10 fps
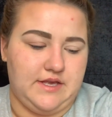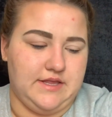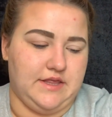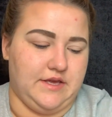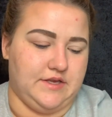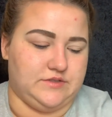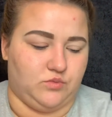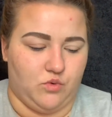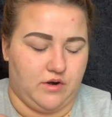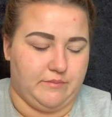these
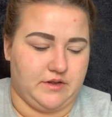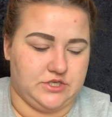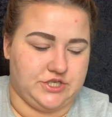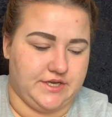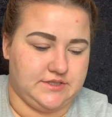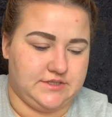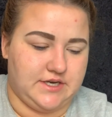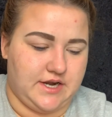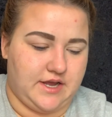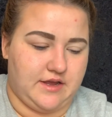warm shades
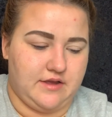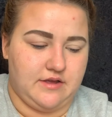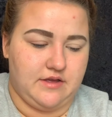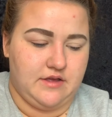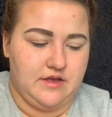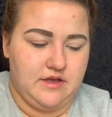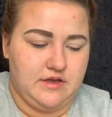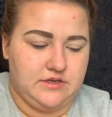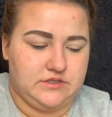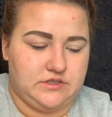today.
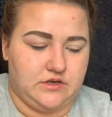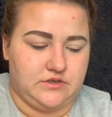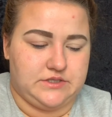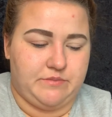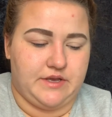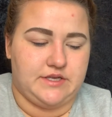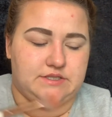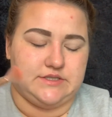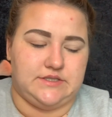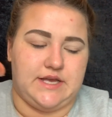So dipping
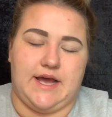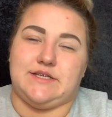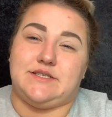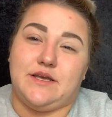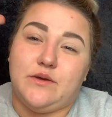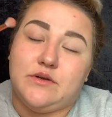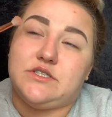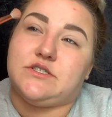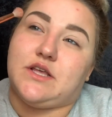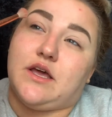into Sassy,
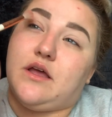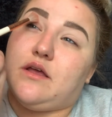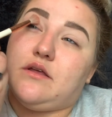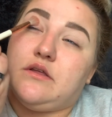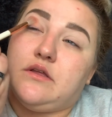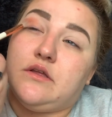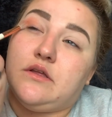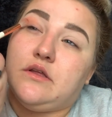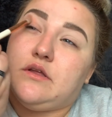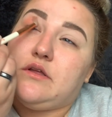which is like a
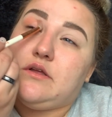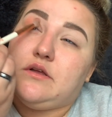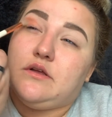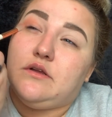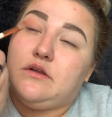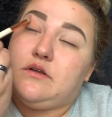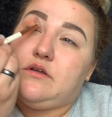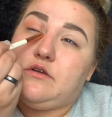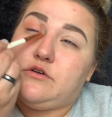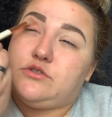
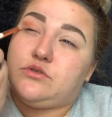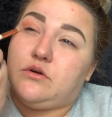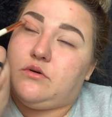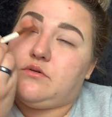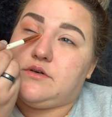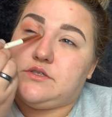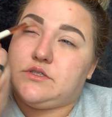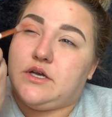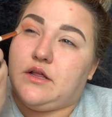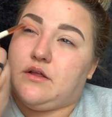neutral
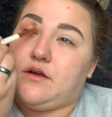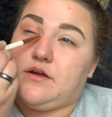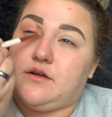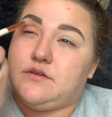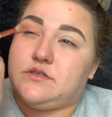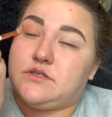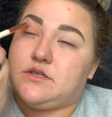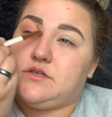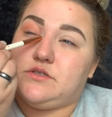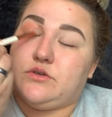orange color. I'm just
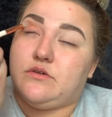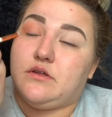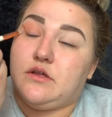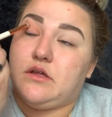gonna do